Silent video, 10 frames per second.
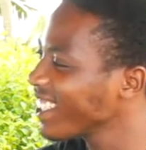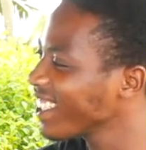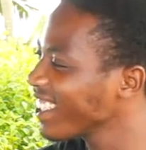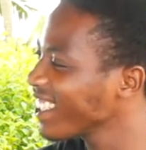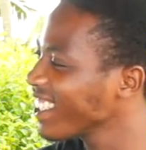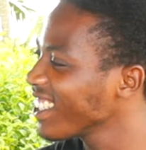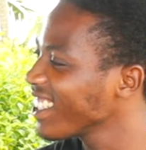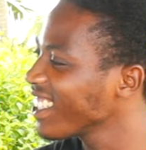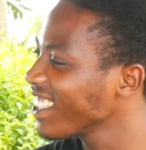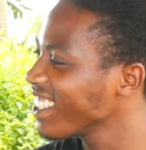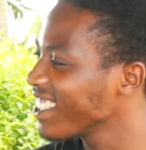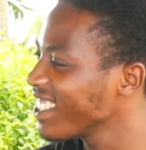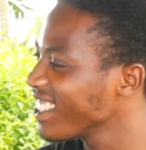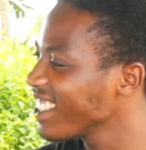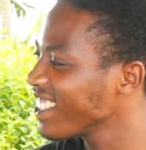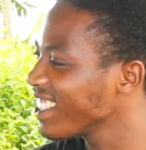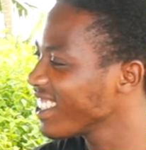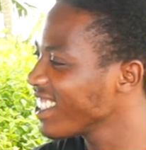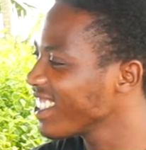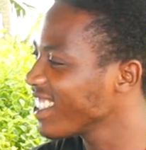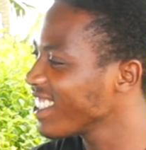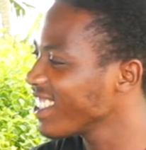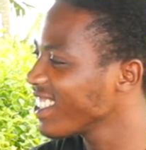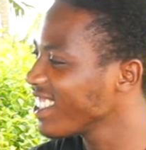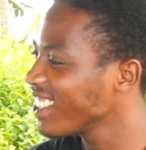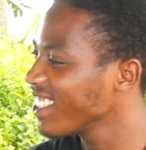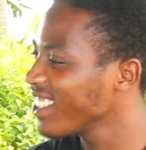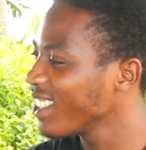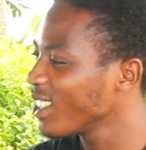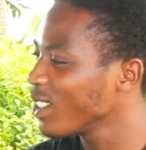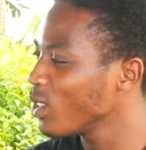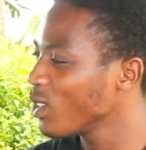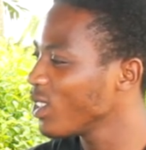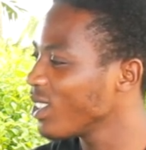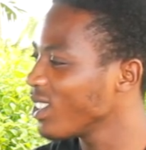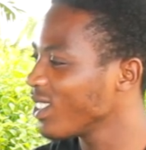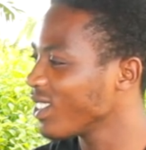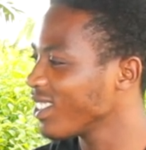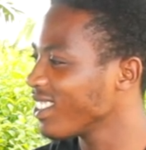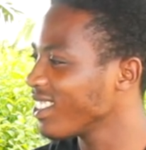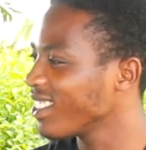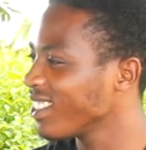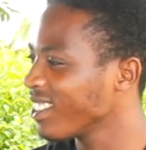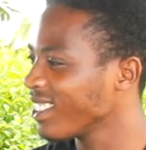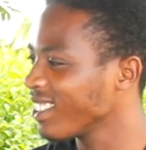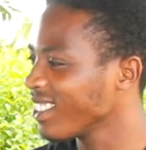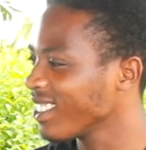(not speaking)